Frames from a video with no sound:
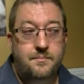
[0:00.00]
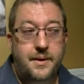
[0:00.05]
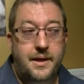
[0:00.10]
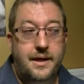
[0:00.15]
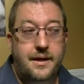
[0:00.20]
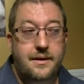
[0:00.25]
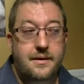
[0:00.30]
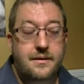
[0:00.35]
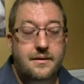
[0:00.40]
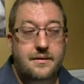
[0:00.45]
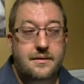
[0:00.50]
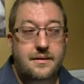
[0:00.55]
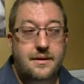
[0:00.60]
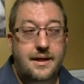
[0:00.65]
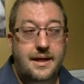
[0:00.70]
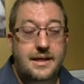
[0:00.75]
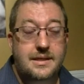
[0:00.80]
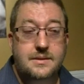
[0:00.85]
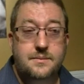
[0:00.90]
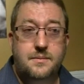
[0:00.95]
But
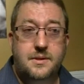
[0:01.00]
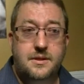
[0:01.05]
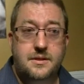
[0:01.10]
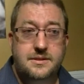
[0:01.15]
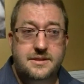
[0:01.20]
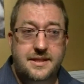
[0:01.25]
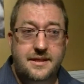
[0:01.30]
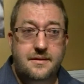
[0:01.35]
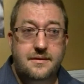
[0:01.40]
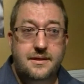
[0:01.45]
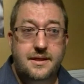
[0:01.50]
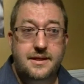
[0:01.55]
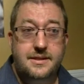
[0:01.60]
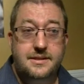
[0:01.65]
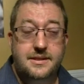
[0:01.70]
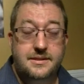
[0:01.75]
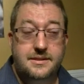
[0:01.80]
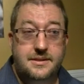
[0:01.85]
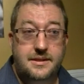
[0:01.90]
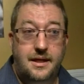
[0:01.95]
as Marcel
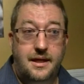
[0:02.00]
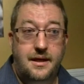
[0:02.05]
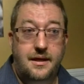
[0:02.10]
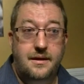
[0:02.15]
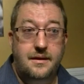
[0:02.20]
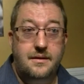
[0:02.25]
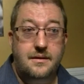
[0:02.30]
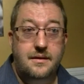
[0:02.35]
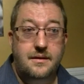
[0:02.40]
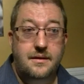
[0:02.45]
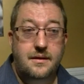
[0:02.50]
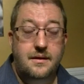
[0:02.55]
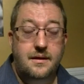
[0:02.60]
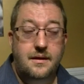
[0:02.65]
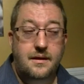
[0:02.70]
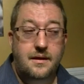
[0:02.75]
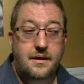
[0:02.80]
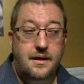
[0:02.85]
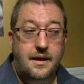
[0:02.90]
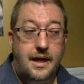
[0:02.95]
takes a stand,
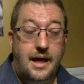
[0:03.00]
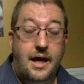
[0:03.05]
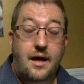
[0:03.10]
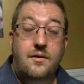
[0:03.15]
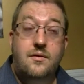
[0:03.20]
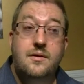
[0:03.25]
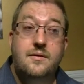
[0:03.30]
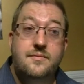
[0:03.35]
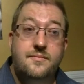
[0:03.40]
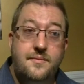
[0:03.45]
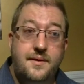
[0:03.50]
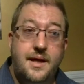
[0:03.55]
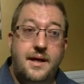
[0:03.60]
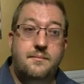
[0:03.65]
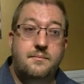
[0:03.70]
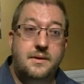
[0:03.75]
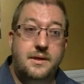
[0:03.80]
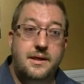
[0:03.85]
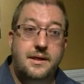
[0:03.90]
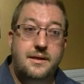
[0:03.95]
our
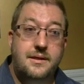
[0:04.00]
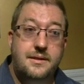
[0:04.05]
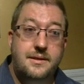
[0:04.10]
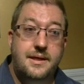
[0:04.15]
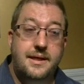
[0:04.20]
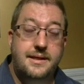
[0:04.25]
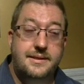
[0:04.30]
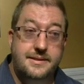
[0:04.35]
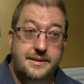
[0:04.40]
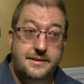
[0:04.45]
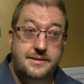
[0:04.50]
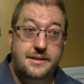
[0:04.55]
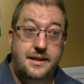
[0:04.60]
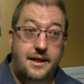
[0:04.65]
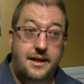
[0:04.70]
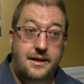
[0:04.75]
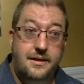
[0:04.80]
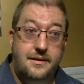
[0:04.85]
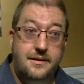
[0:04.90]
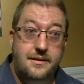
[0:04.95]
family takes a
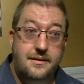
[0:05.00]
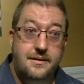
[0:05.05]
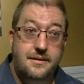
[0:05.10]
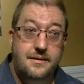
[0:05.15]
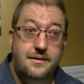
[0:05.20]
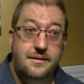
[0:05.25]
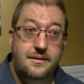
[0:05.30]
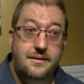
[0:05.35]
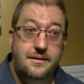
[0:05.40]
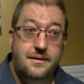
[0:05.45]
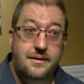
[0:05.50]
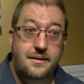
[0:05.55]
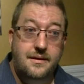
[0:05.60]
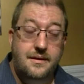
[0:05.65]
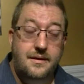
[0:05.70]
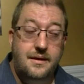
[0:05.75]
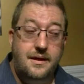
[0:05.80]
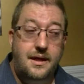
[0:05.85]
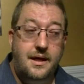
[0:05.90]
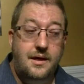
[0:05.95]
stand.
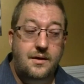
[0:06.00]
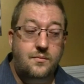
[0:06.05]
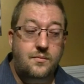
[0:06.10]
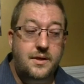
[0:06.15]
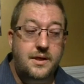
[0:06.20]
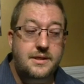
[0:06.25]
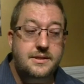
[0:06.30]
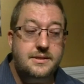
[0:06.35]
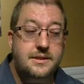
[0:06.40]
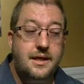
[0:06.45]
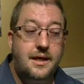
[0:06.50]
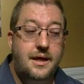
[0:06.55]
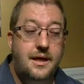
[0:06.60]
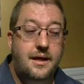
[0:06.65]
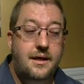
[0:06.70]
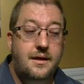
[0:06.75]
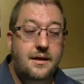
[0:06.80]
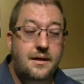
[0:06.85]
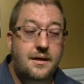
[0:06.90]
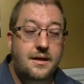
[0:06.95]
And we
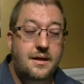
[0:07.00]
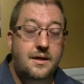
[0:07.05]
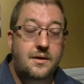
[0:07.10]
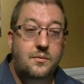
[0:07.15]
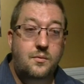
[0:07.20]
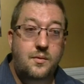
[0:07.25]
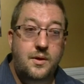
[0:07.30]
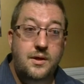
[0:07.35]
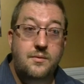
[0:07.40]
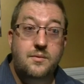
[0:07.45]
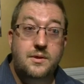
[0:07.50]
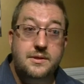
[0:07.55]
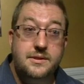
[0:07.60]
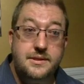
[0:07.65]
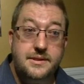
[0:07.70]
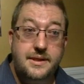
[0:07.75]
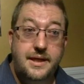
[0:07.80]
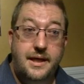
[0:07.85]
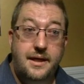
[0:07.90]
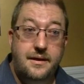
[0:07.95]
say, we will
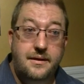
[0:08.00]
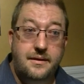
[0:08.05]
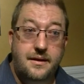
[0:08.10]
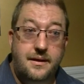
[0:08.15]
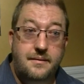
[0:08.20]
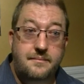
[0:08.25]
stand